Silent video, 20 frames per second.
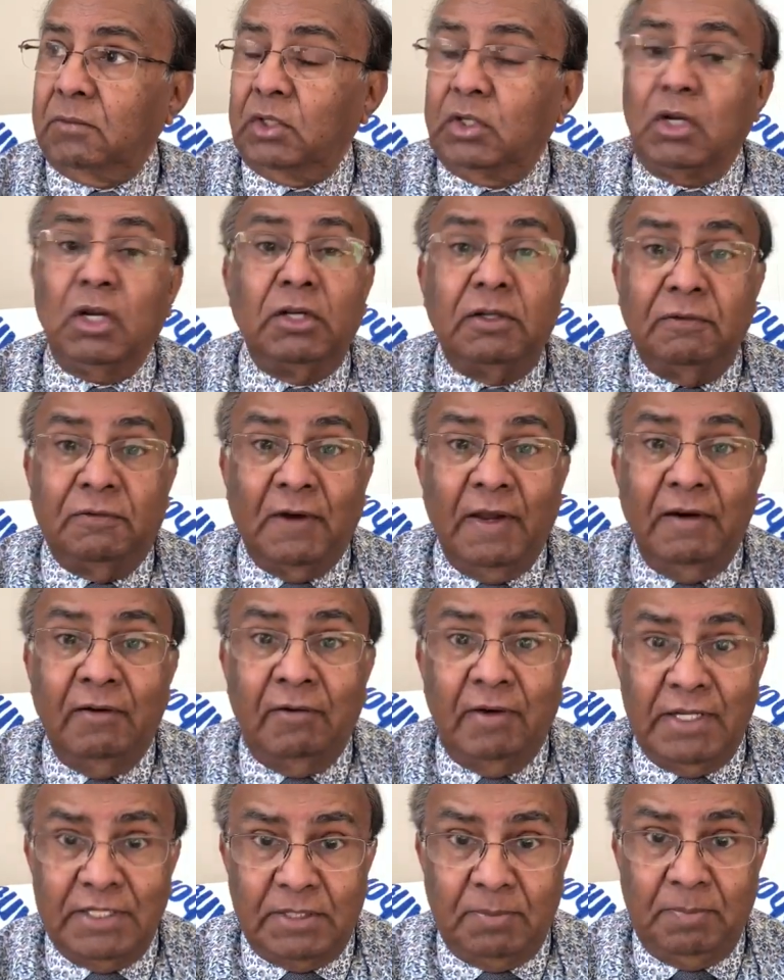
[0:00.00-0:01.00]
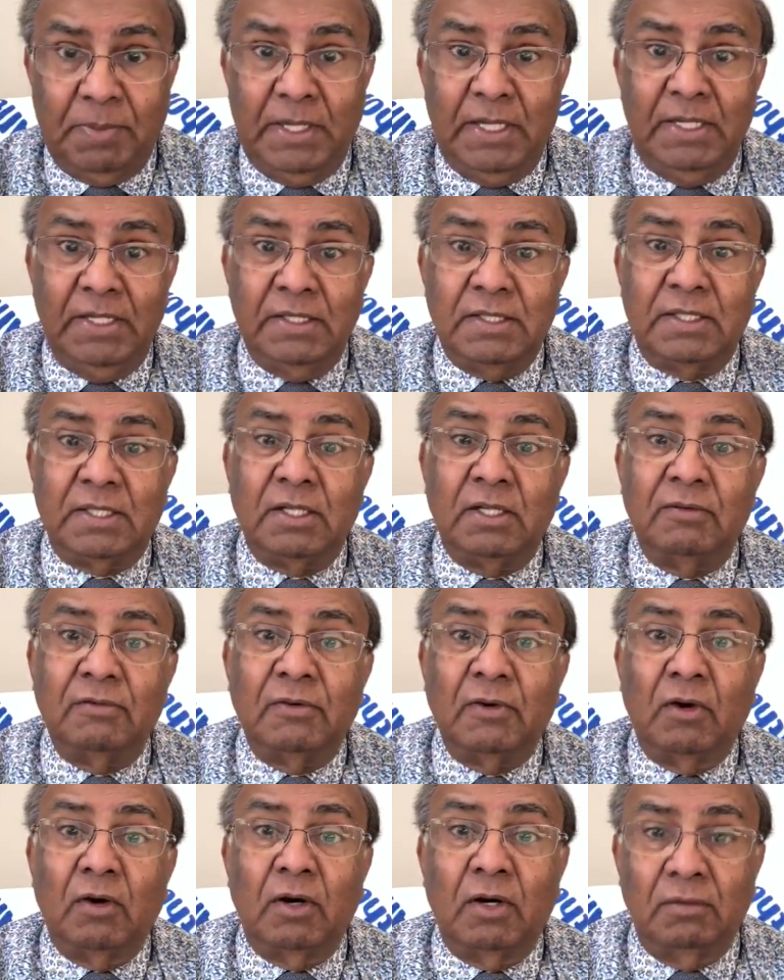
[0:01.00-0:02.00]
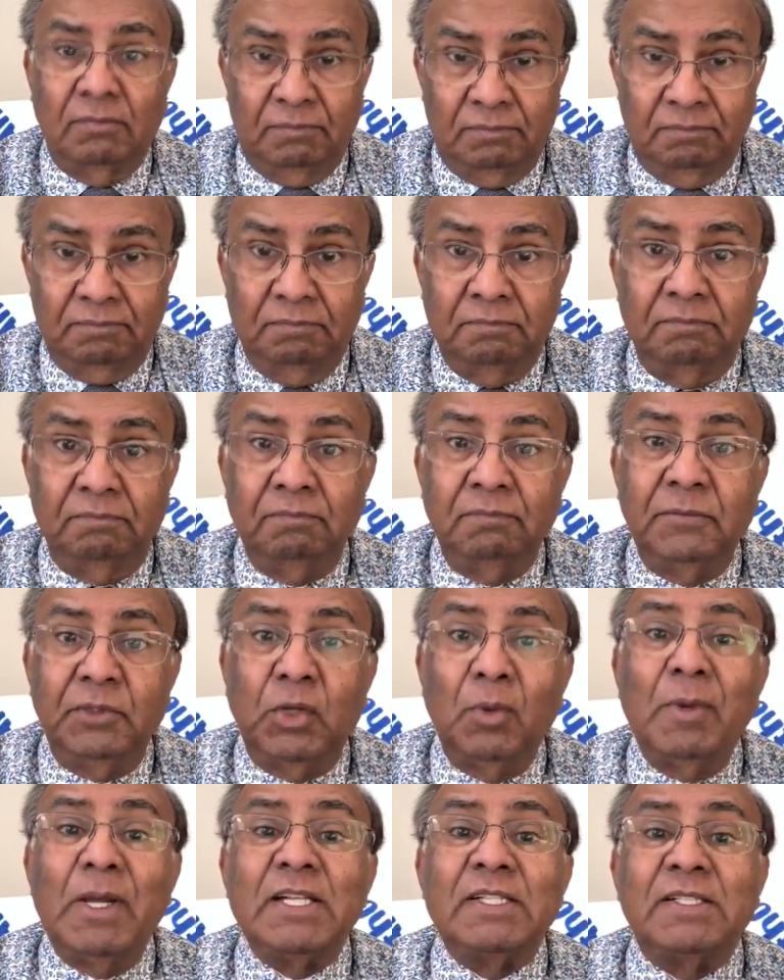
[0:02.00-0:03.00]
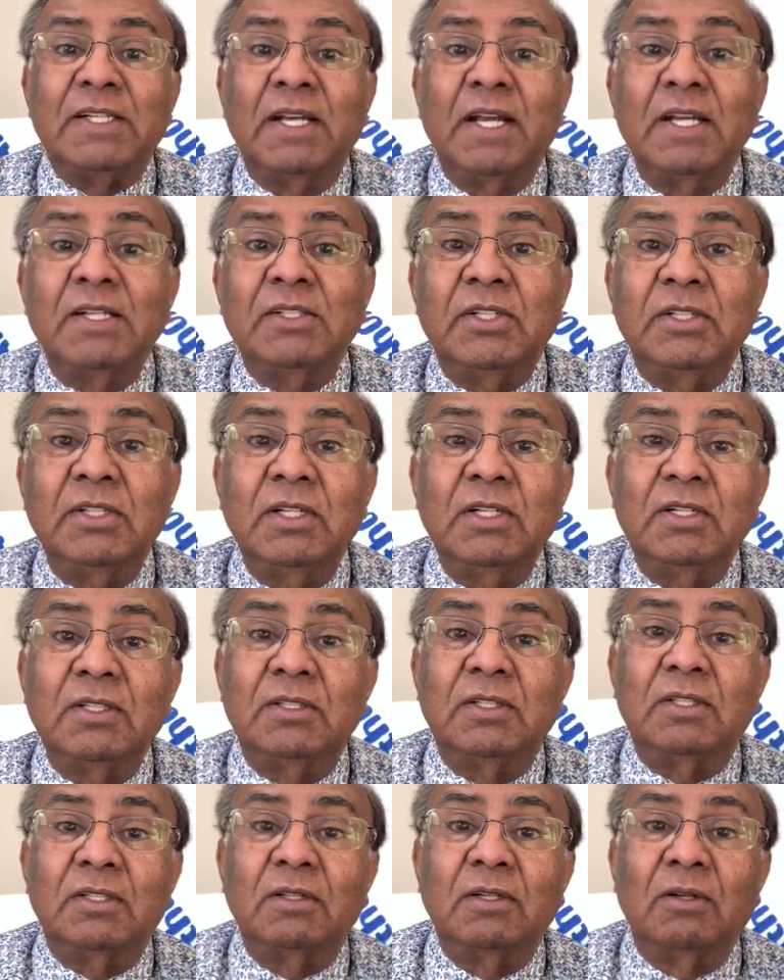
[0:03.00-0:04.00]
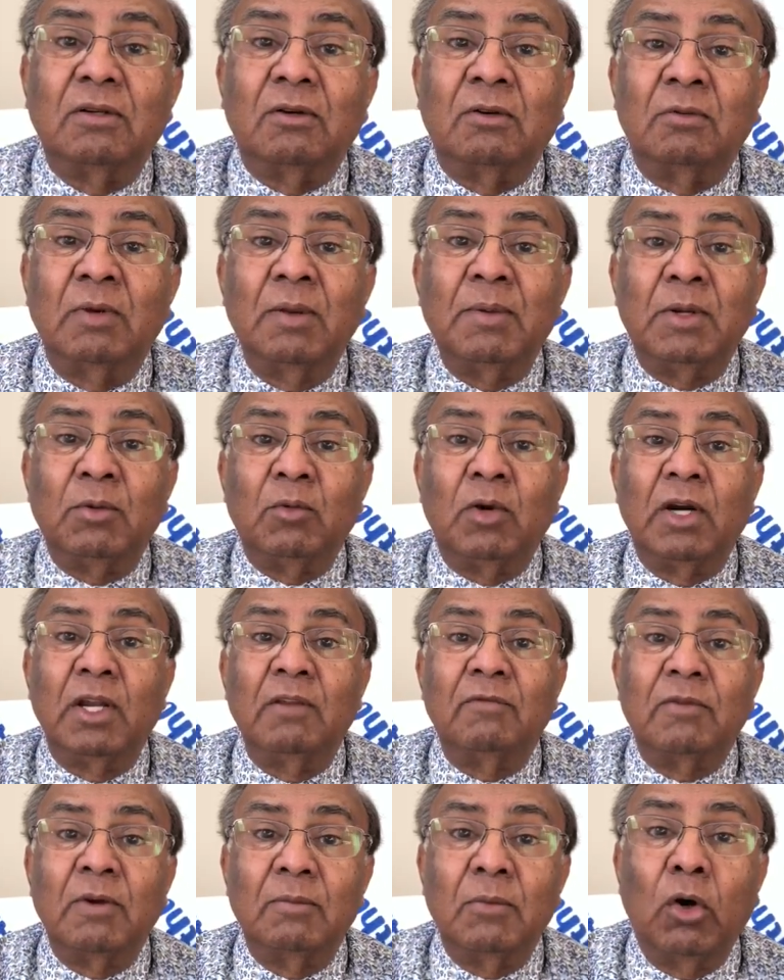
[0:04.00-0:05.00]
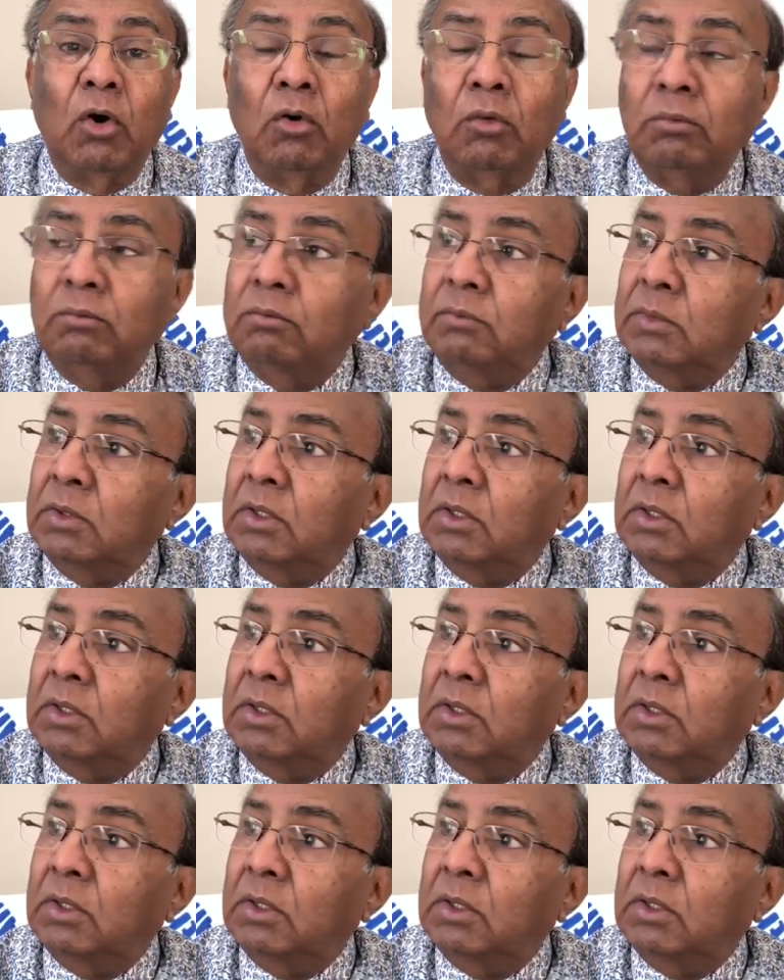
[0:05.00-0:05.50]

good to find recipes for domestic engineers or women working from home